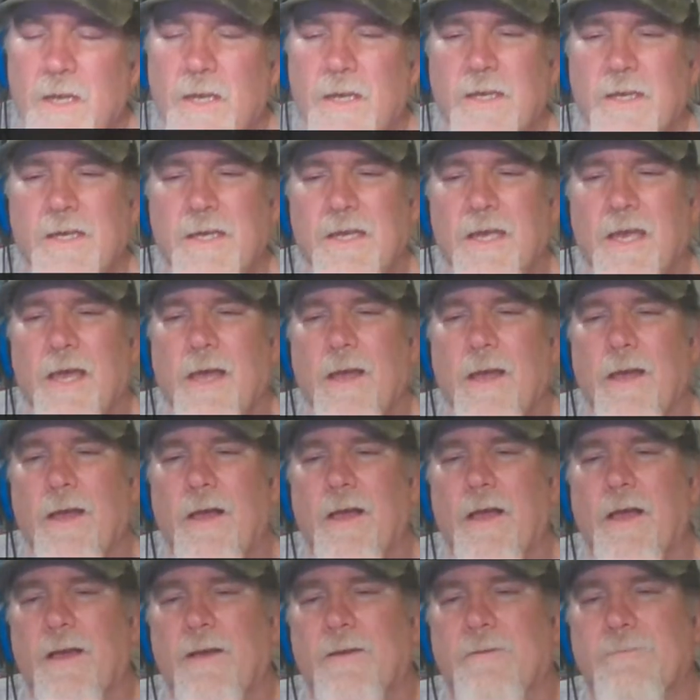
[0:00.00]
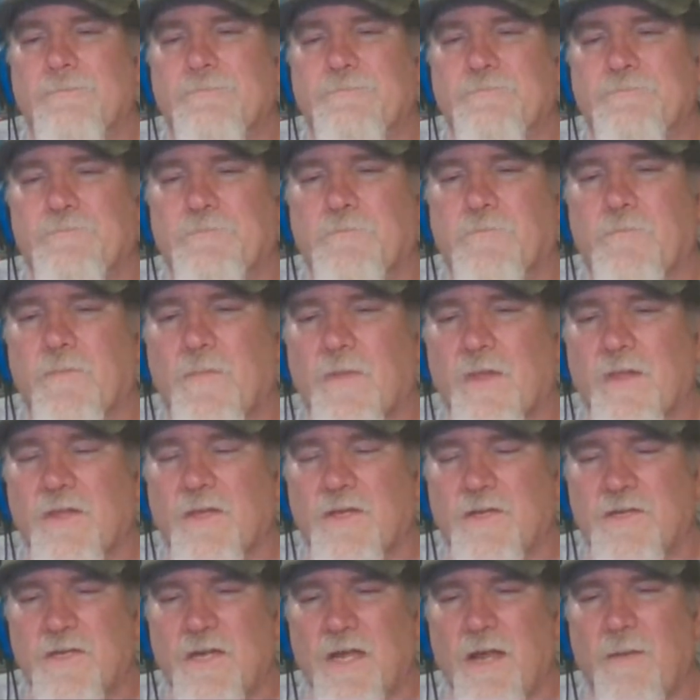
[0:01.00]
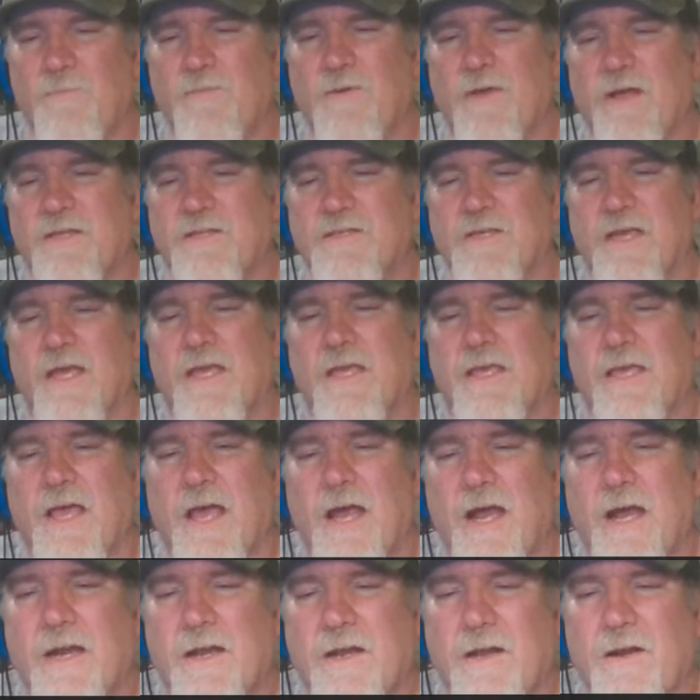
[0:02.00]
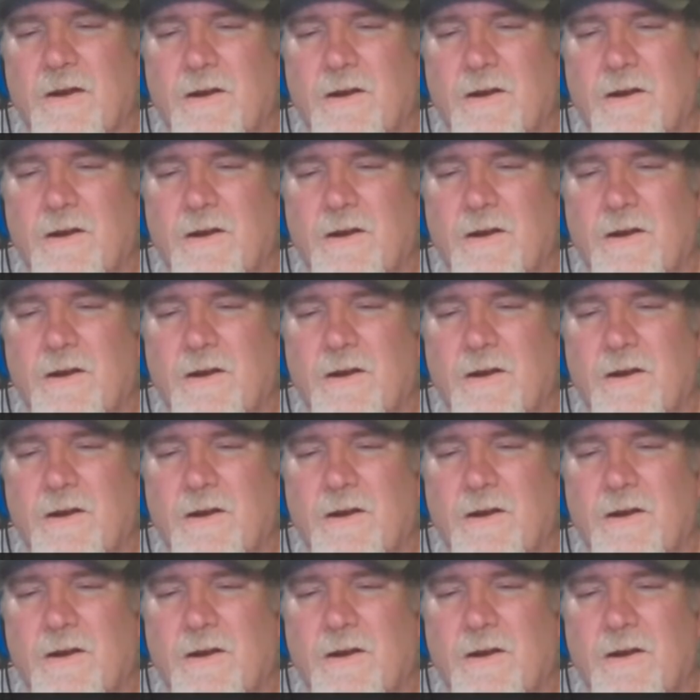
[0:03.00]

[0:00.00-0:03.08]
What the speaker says: Yeah, the shop lights I got